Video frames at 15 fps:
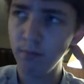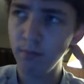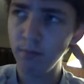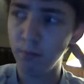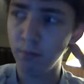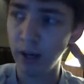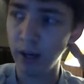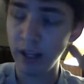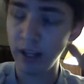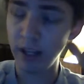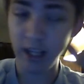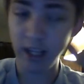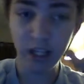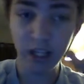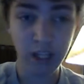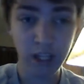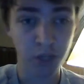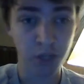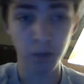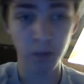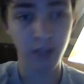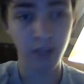But it's a
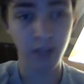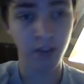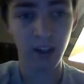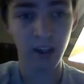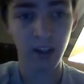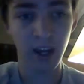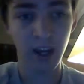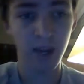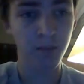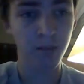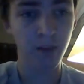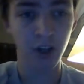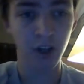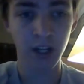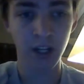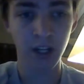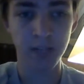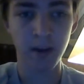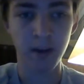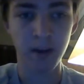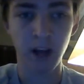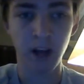really fun game. You're going to
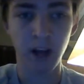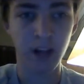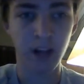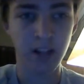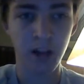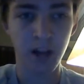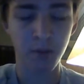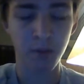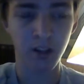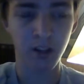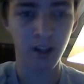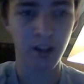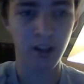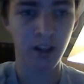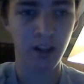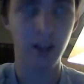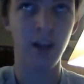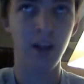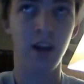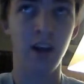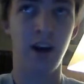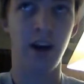spend a lot of time with it.
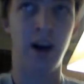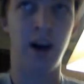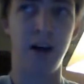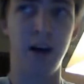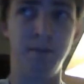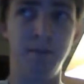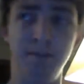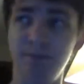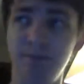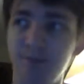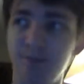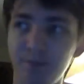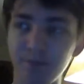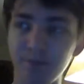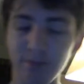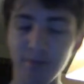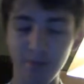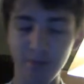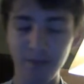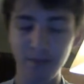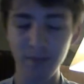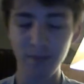
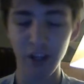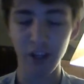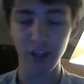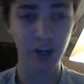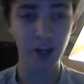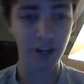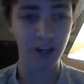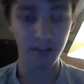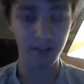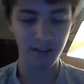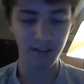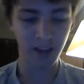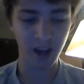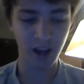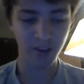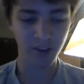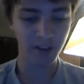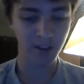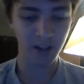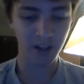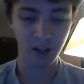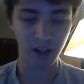You're going to sit down.
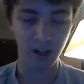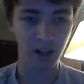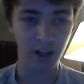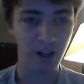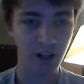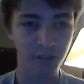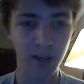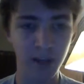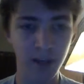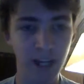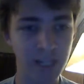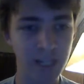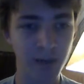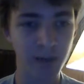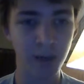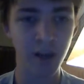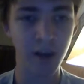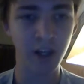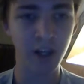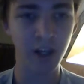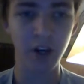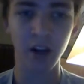You're going to love playing as Batman.
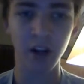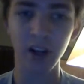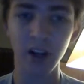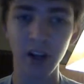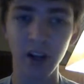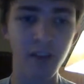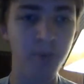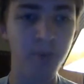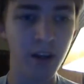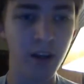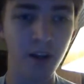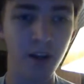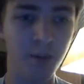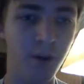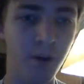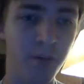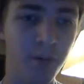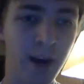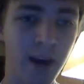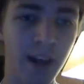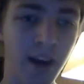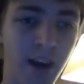You're going to love beating up all the
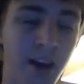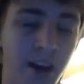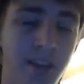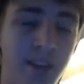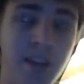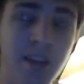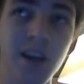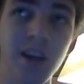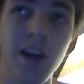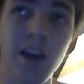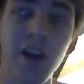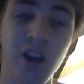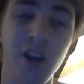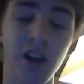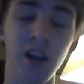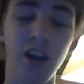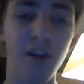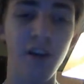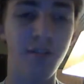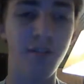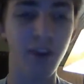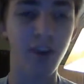bad guys. You're going to
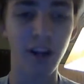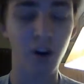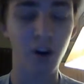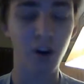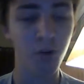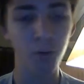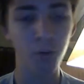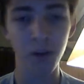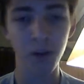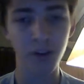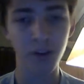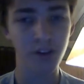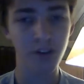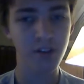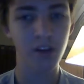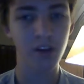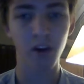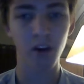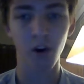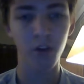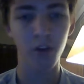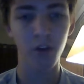love finding all the riddles,
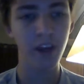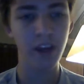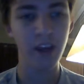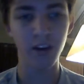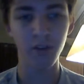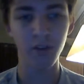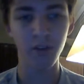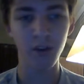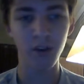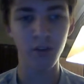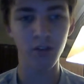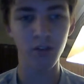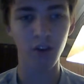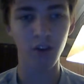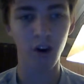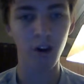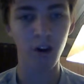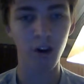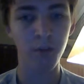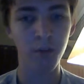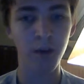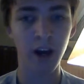all the interviews, all the
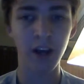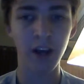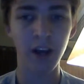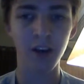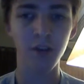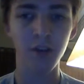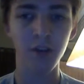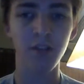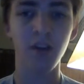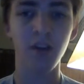bios.